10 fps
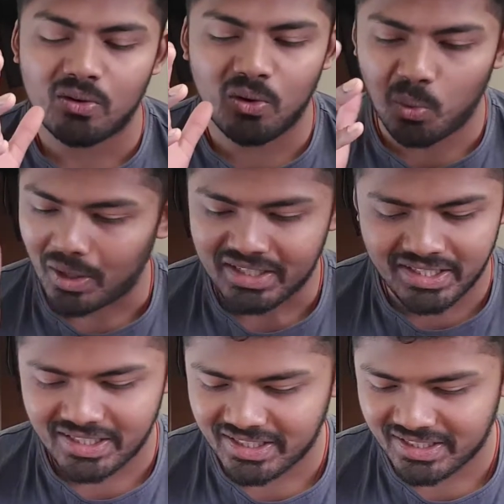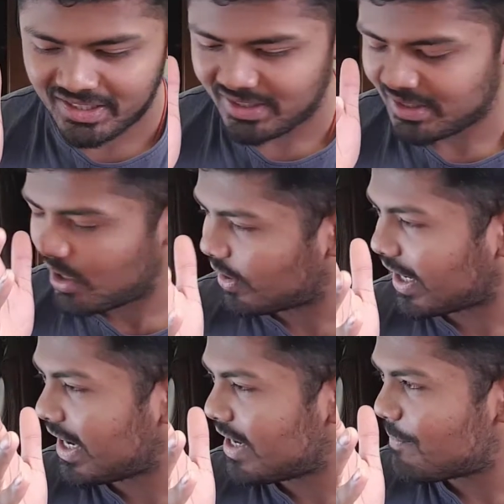Or what?
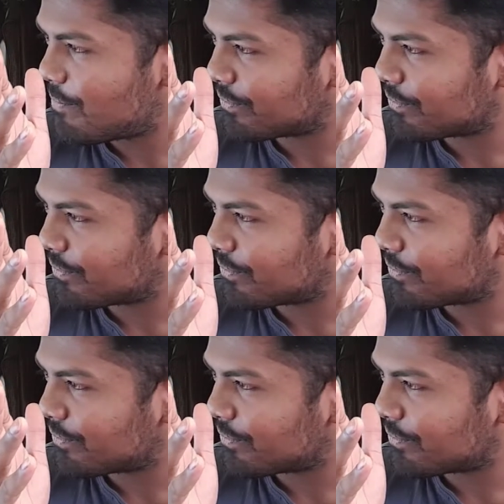Okay.